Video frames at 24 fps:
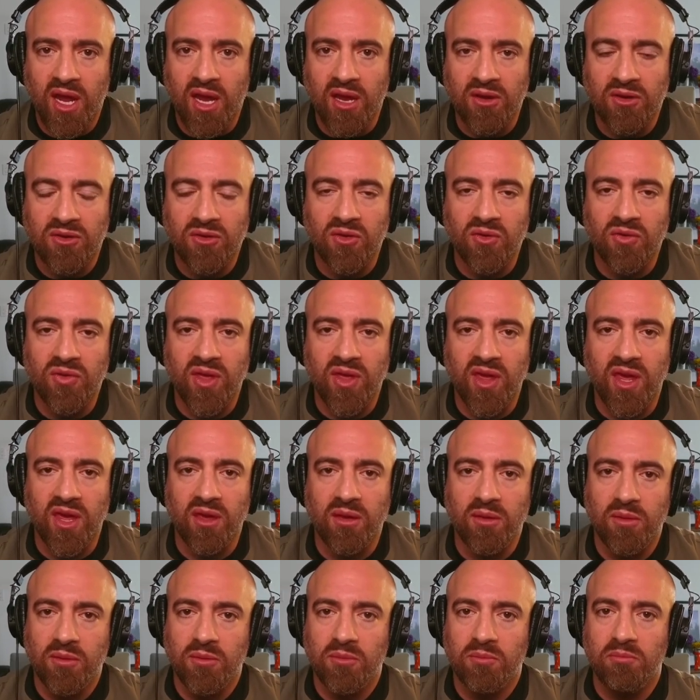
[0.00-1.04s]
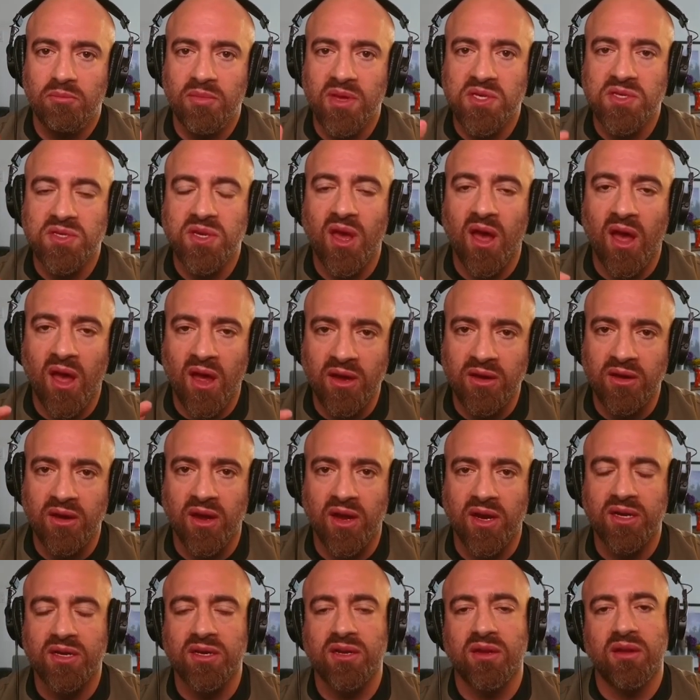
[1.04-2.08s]
into the
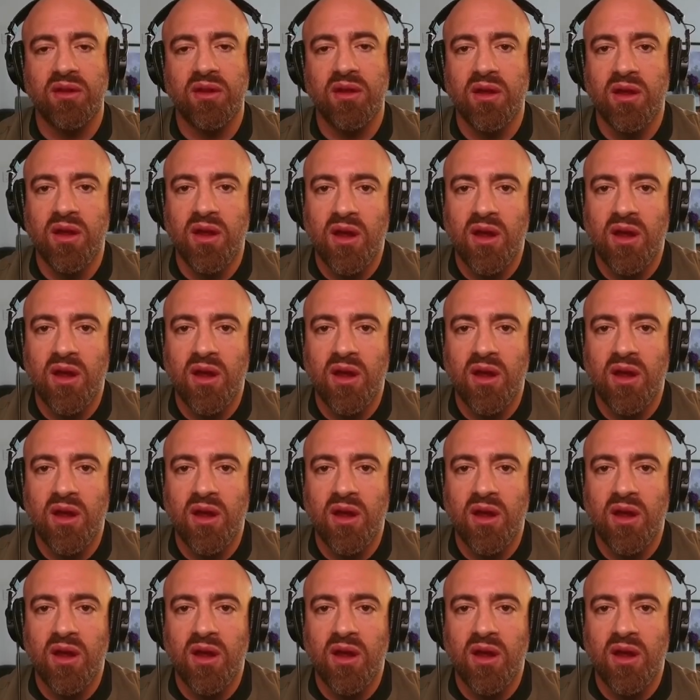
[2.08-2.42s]
misconduct